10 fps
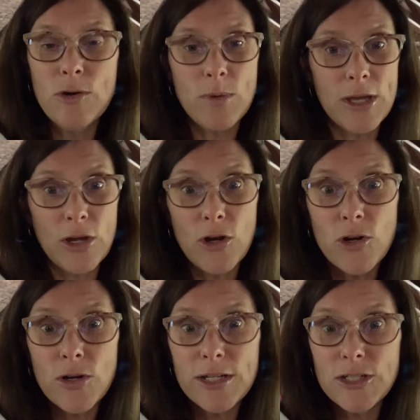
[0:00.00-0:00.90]
We
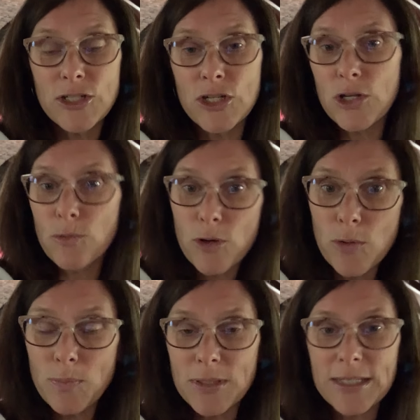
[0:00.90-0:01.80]
encourage
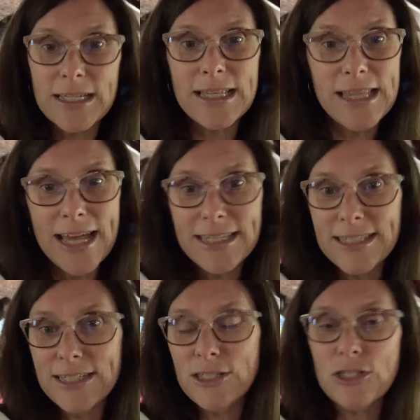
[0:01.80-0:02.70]
groups,
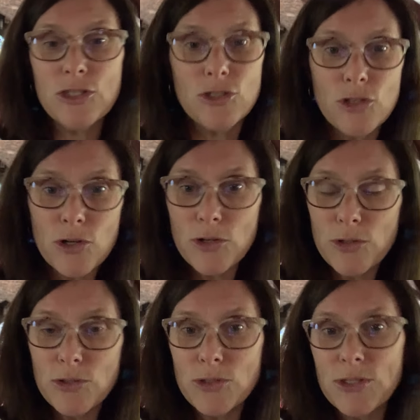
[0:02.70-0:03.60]
classes,
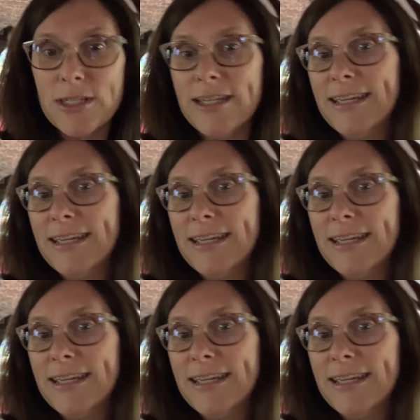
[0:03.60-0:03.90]
circles,